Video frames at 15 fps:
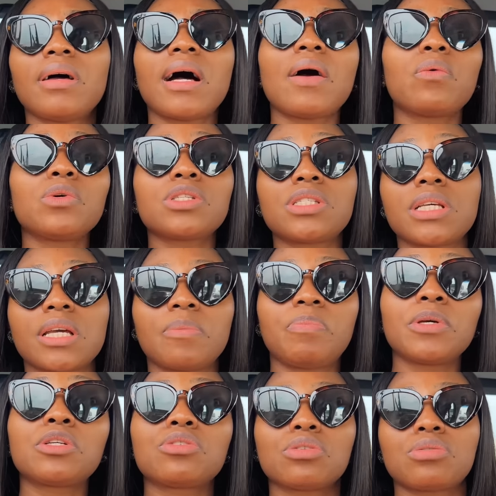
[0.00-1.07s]
I want to take a
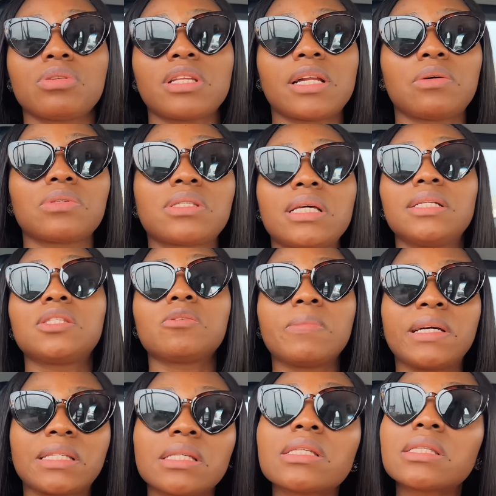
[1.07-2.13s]
picture so that I will send to
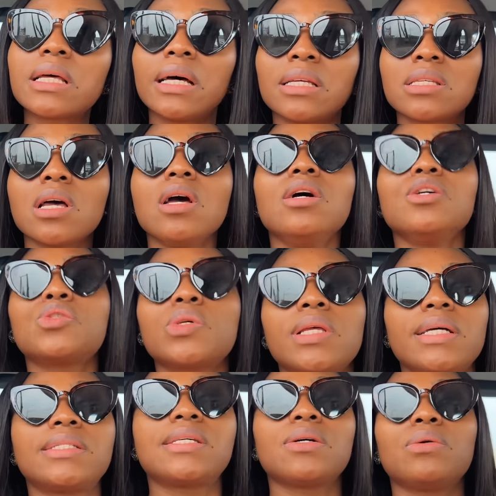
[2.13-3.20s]
my sisters so
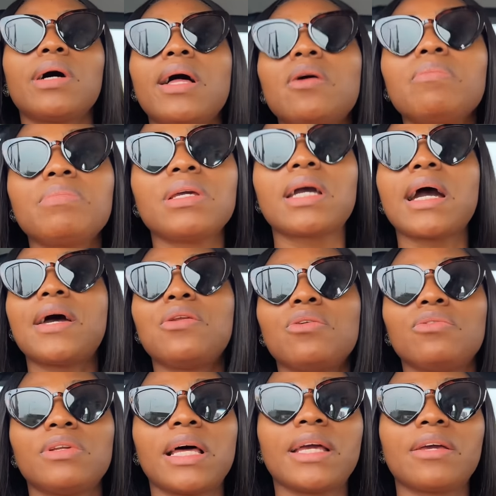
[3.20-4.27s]
that they will help me kind
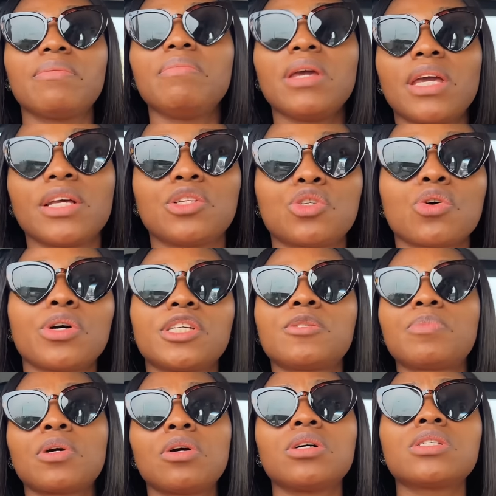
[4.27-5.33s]
of like make a choice,
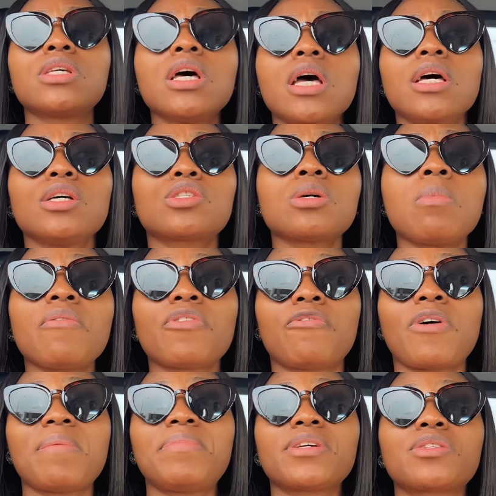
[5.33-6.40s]
because some of the
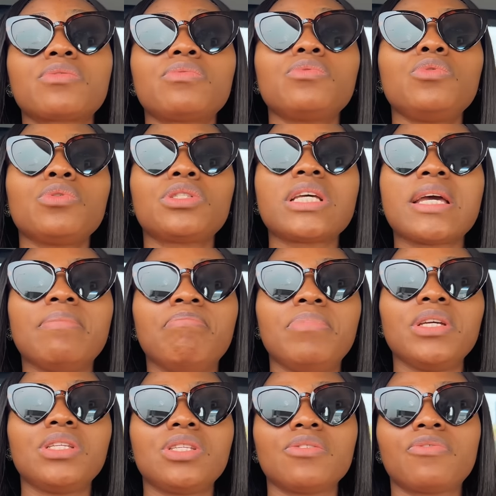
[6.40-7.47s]
fabrics looked a
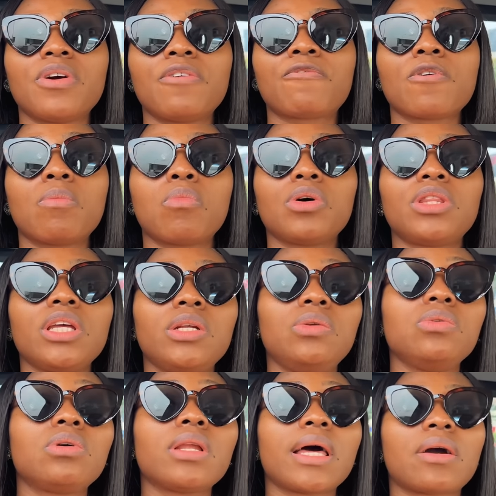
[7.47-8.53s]
bit different from what they
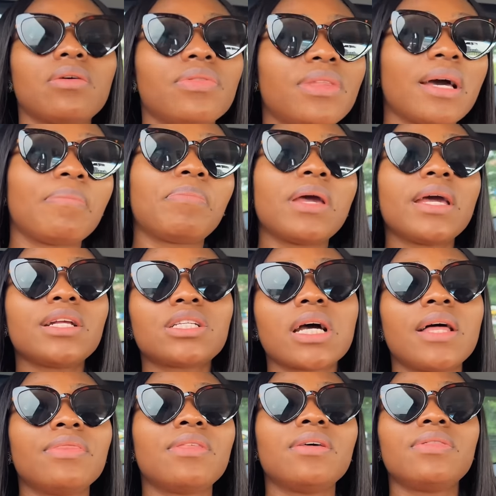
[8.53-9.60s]
look like on their page.
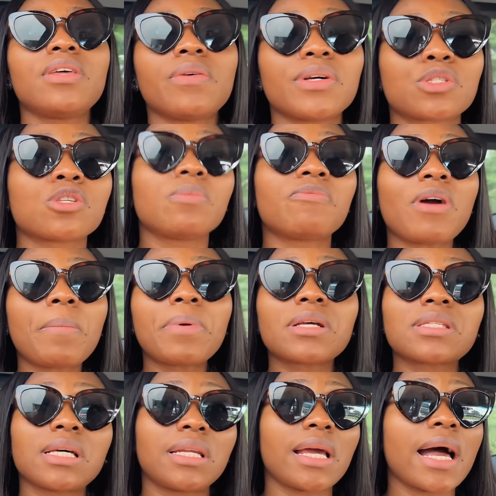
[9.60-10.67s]
And then there were some
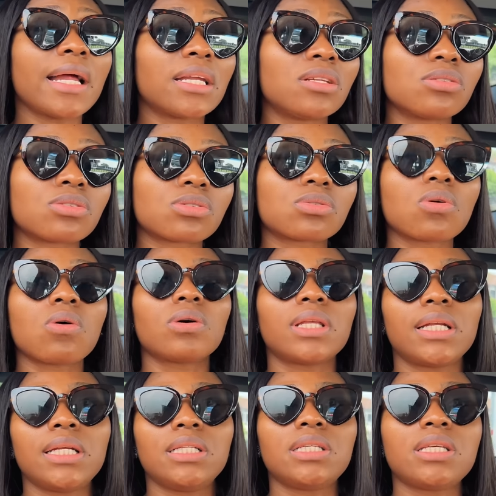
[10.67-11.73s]
fabrics that they had in store
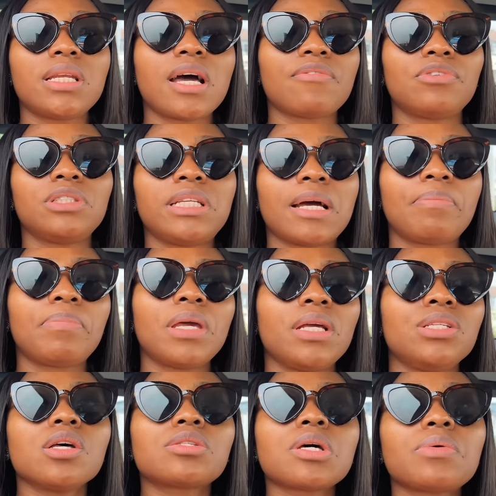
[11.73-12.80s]
that they didn't have on their
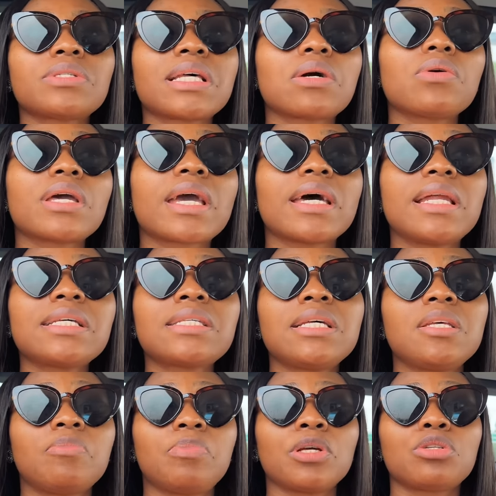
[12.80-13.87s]
page. So I was like, okay, can I
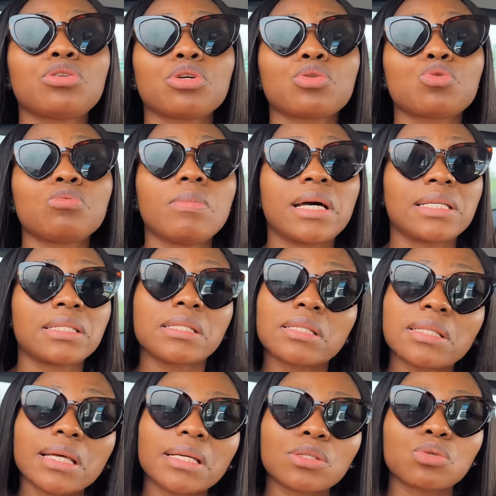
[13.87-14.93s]
send a picture to my
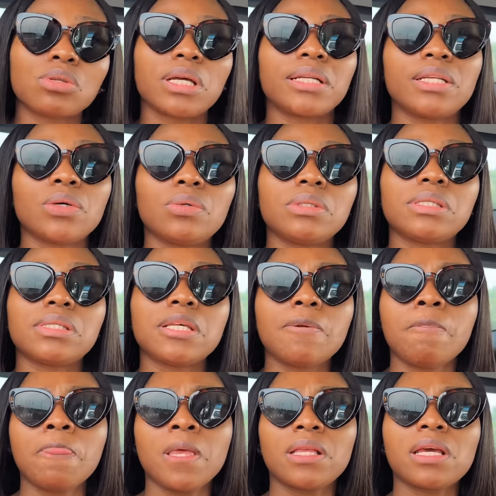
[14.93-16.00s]
sisters so that they would see?
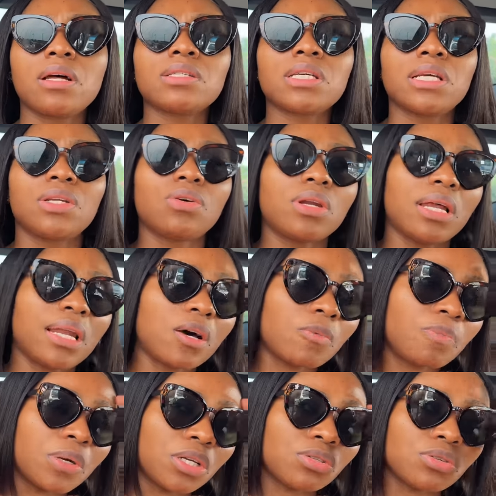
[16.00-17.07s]
They now say they don't allow
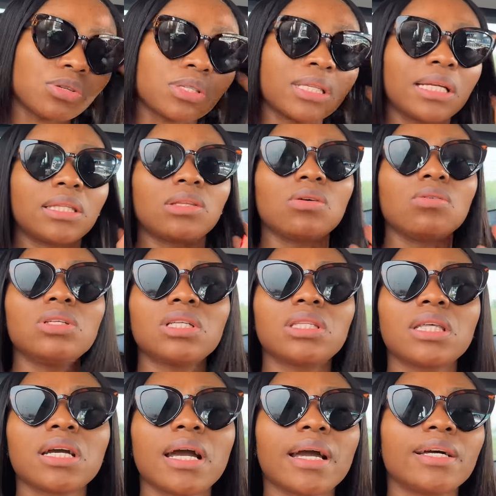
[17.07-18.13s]
pictures, that the only
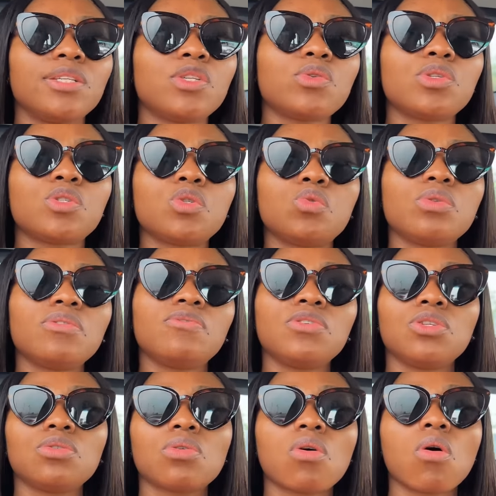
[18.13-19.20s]
thing I can do is to do a
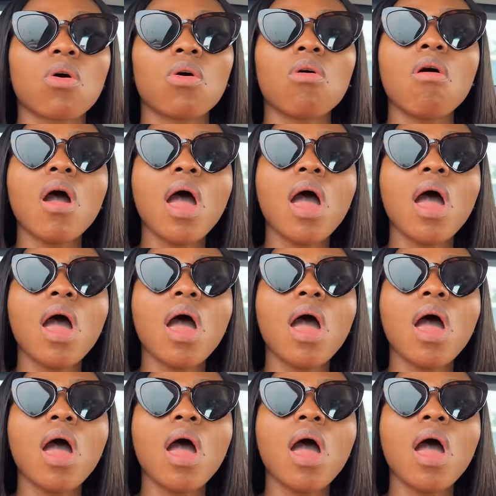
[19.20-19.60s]
video call.